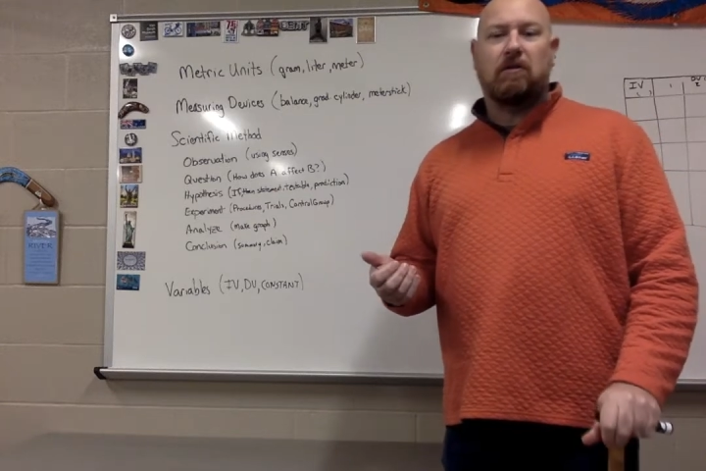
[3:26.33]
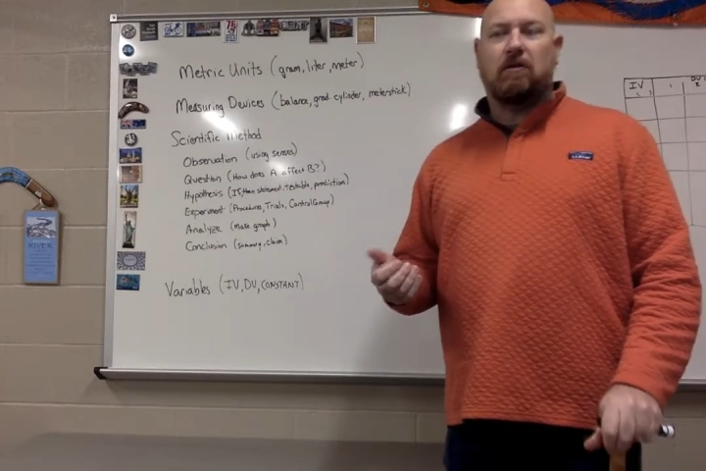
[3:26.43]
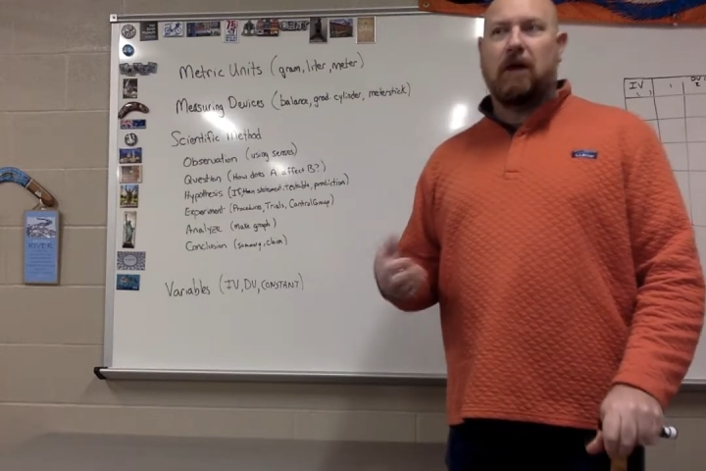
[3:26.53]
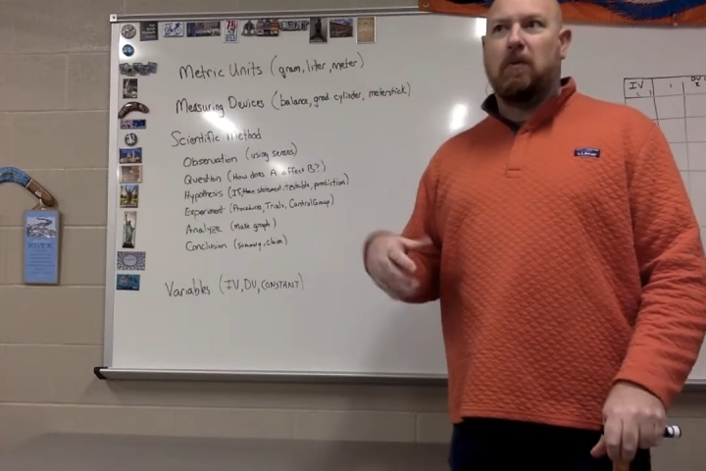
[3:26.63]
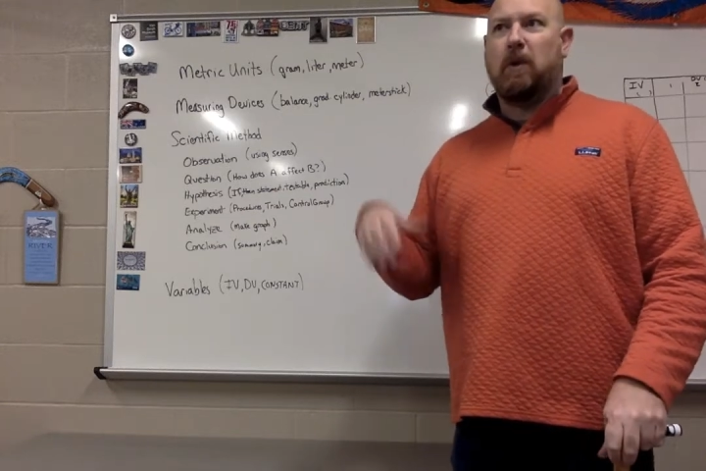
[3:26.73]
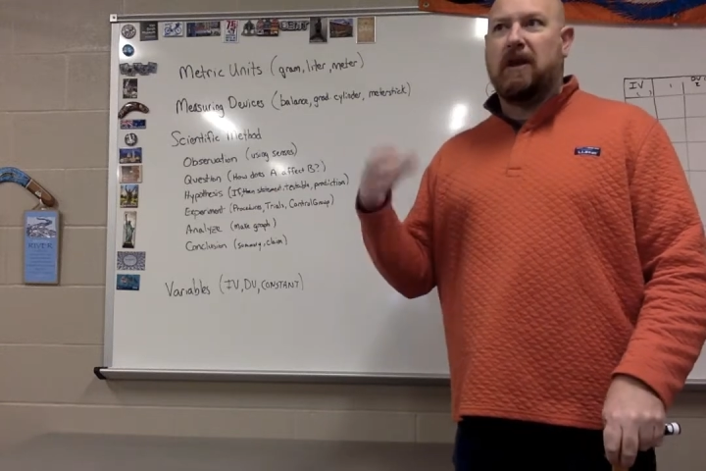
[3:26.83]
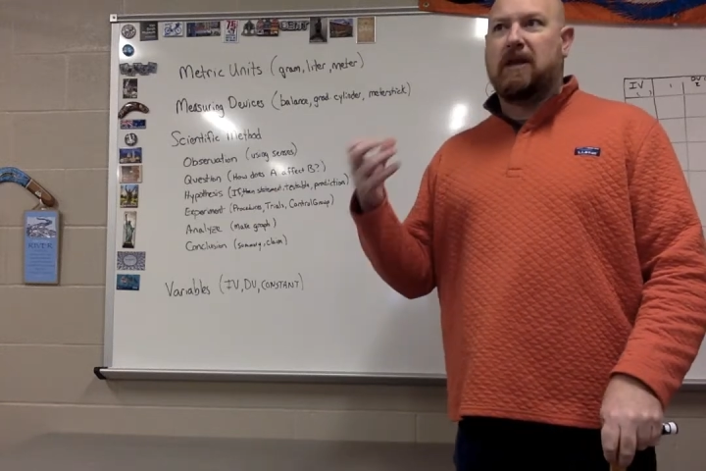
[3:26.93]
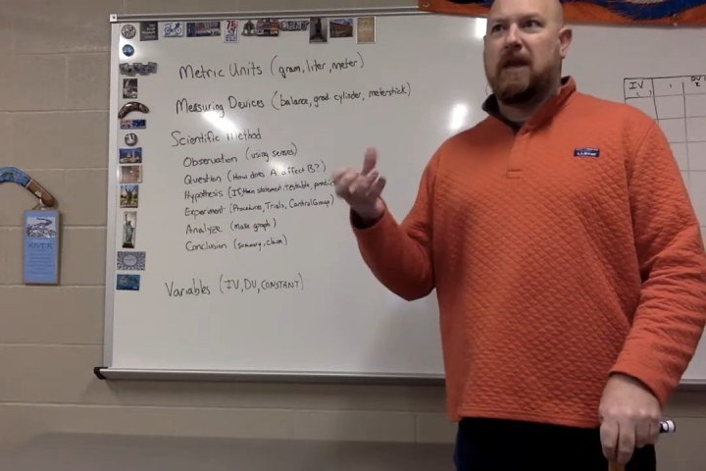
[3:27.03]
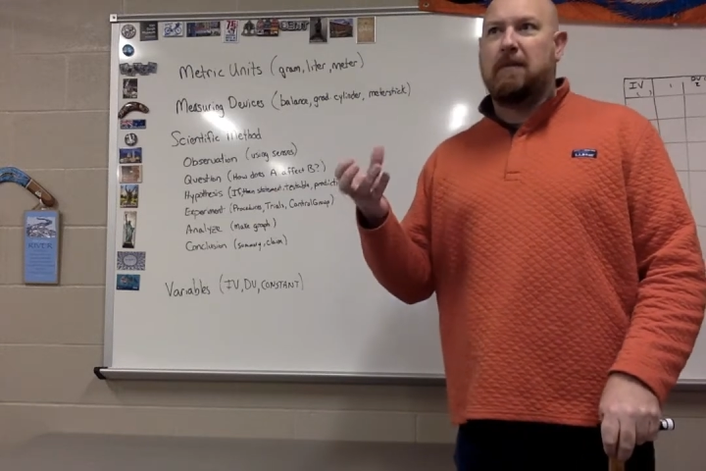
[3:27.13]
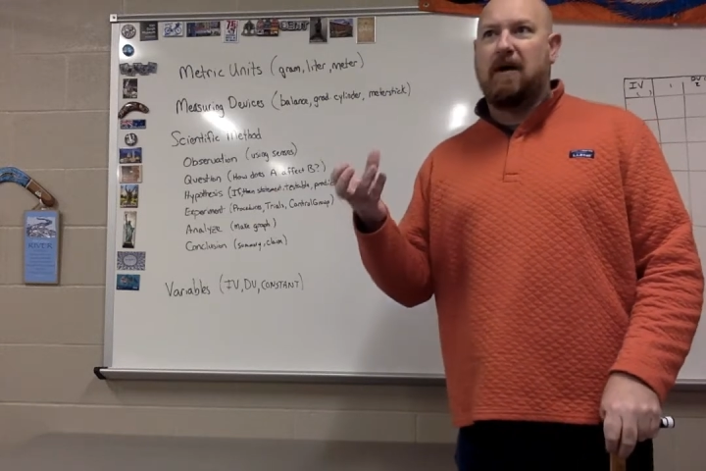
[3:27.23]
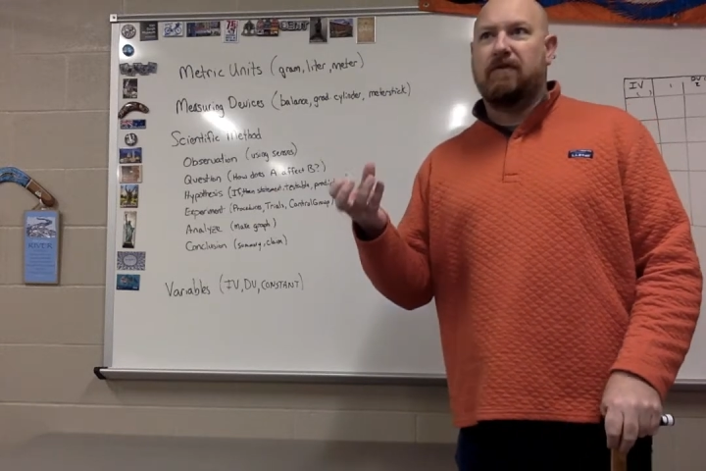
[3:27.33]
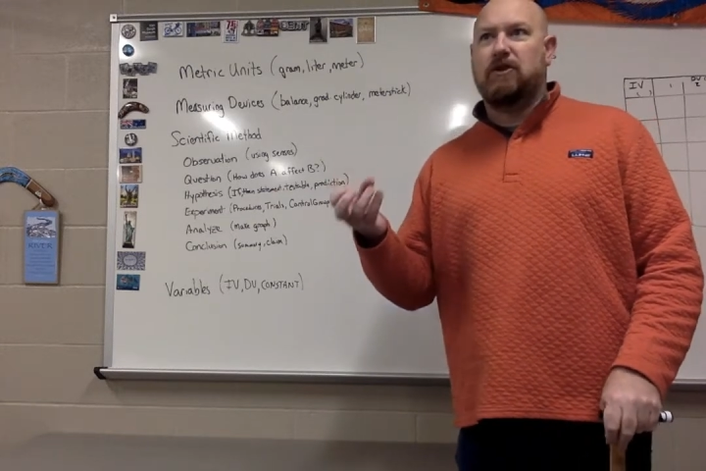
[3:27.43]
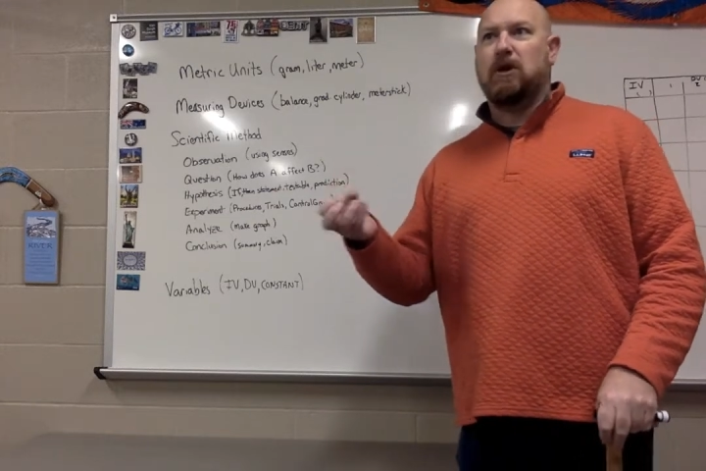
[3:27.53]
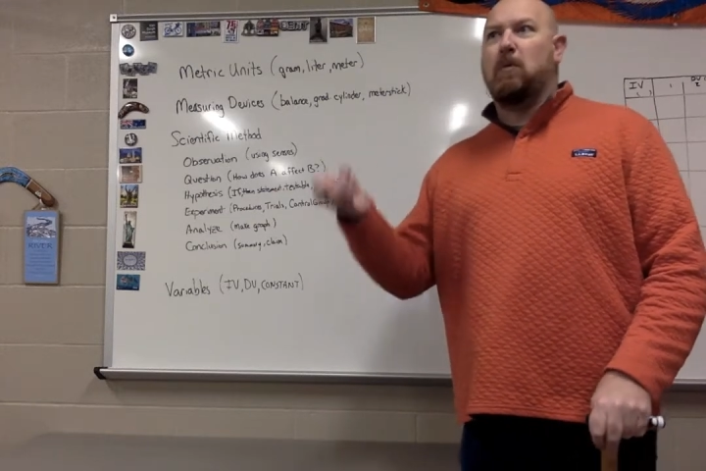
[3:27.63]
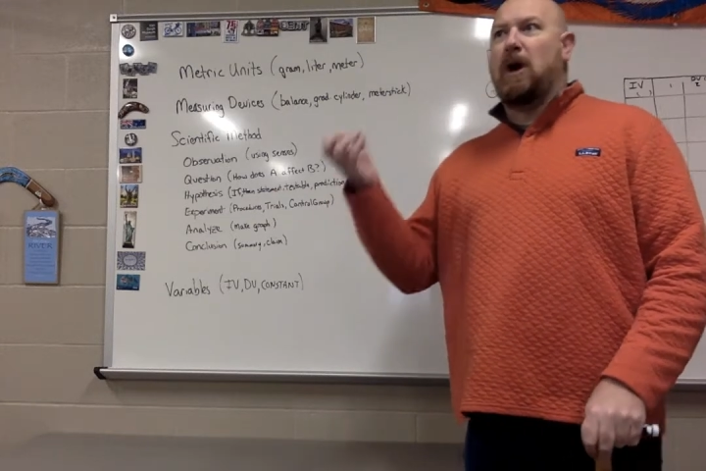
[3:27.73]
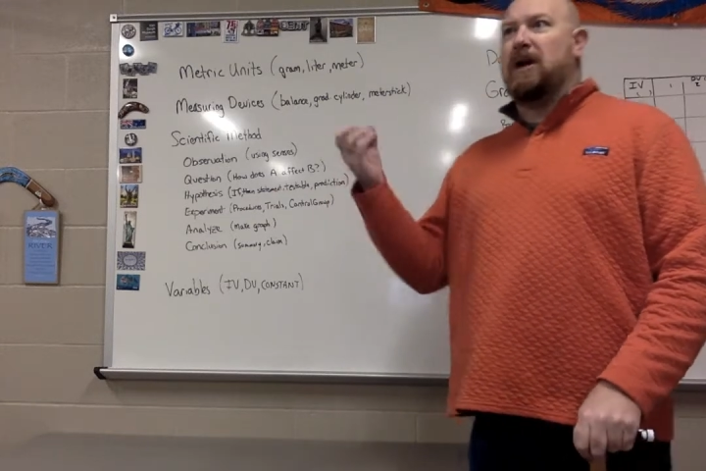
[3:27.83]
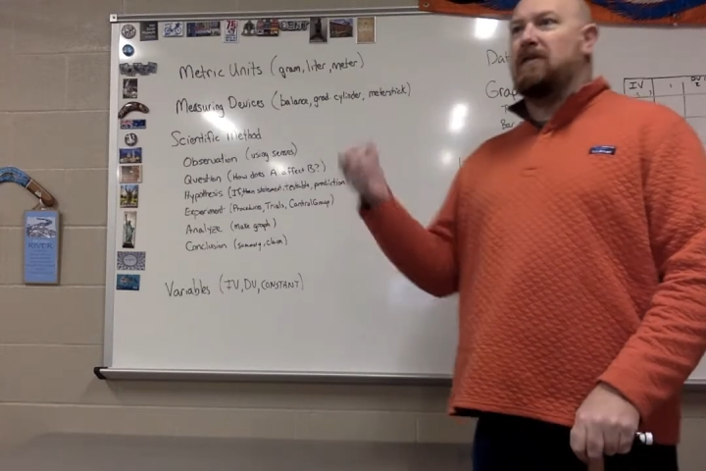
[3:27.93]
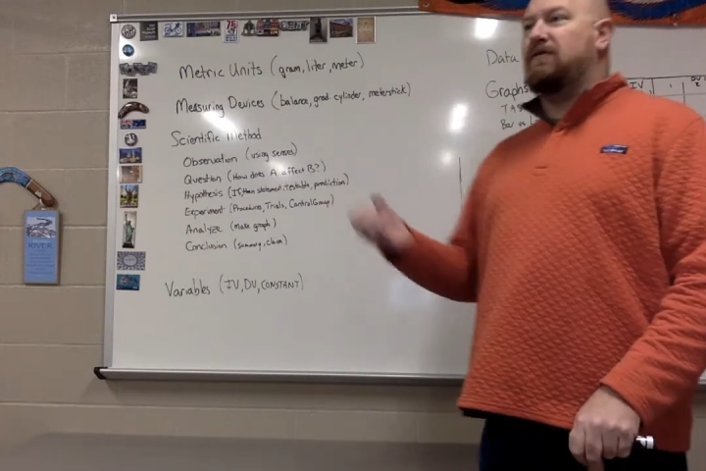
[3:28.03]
Right? When it came off the tree, why did it